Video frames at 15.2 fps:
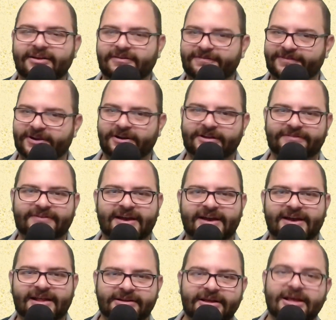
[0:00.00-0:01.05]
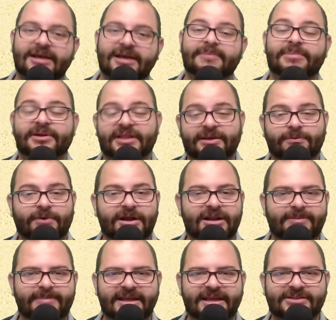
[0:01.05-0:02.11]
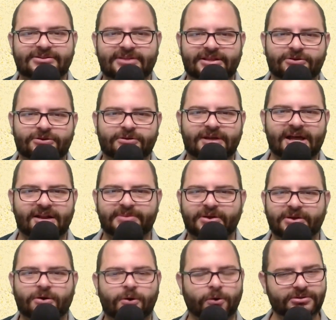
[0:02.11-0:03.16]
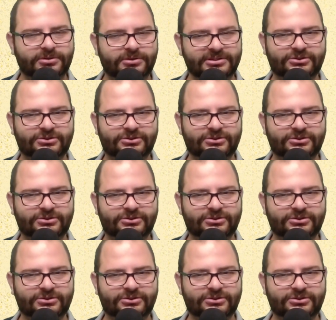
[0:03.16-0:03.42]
Very valid. But if they want to make it so that you're kind of beholden